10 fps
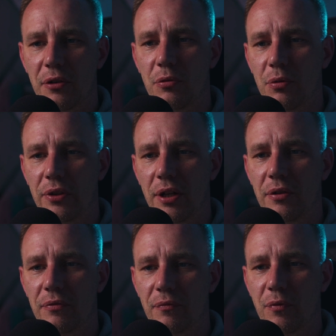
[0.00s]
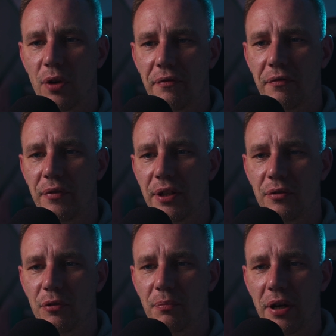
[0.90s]
cooldown for every
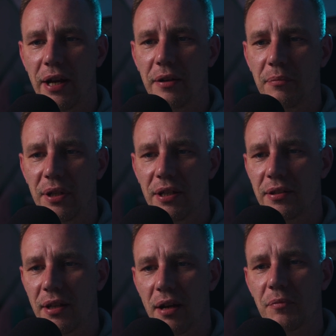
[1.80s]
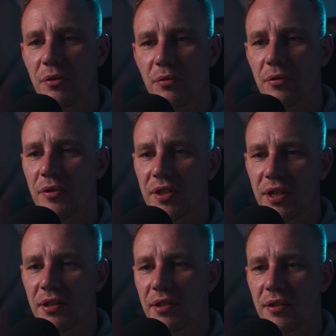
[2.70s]
nearby enemy hit up to
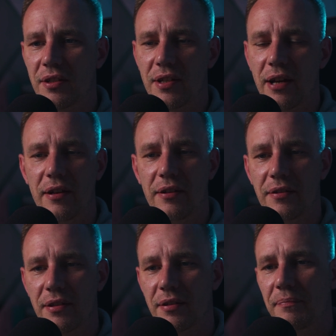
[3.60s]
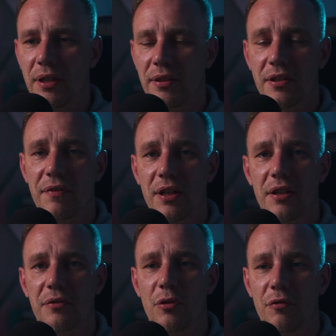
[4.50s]
6 seconds. This thing
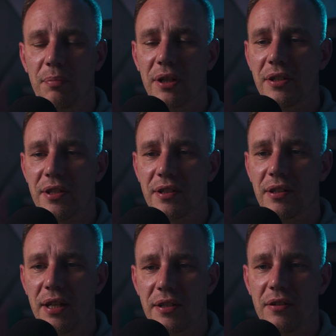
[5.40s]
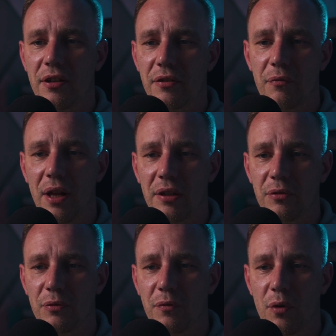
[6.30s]
got nerfed, but it still has a lot of
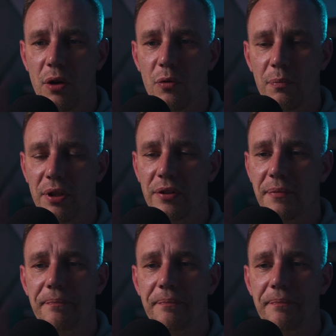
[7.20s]
value for our build.